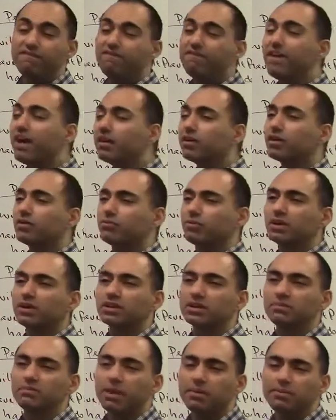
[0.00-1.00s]
Very
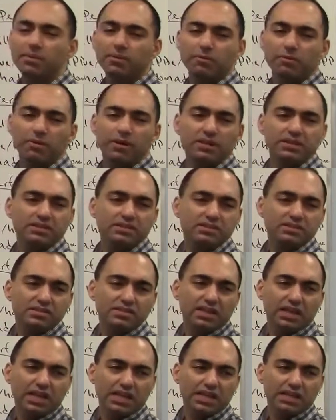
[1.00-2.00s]
rarely, maybe
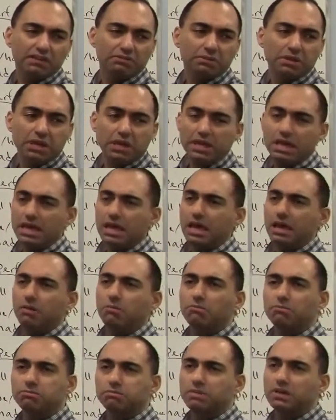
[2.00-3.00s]
once in
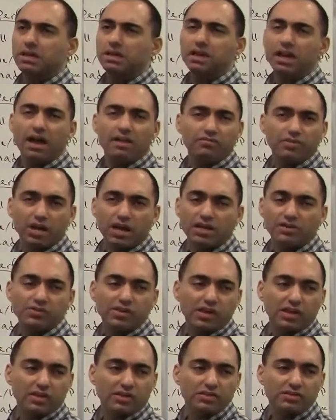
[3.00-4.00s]
every
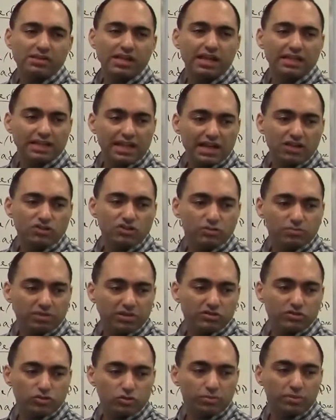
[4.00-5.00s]
100 years, and that should
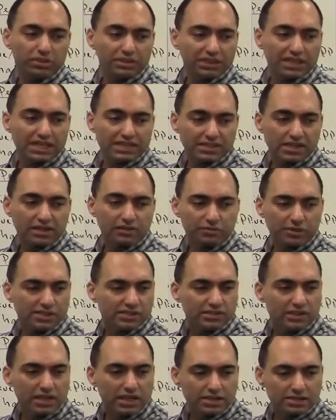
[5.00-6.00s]
be a stupid class like
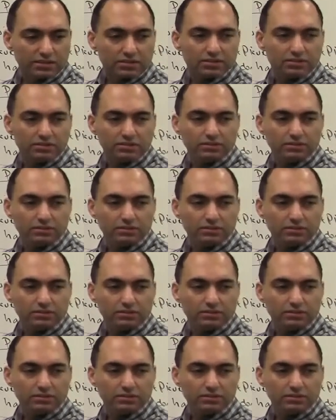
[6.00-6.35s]
race class.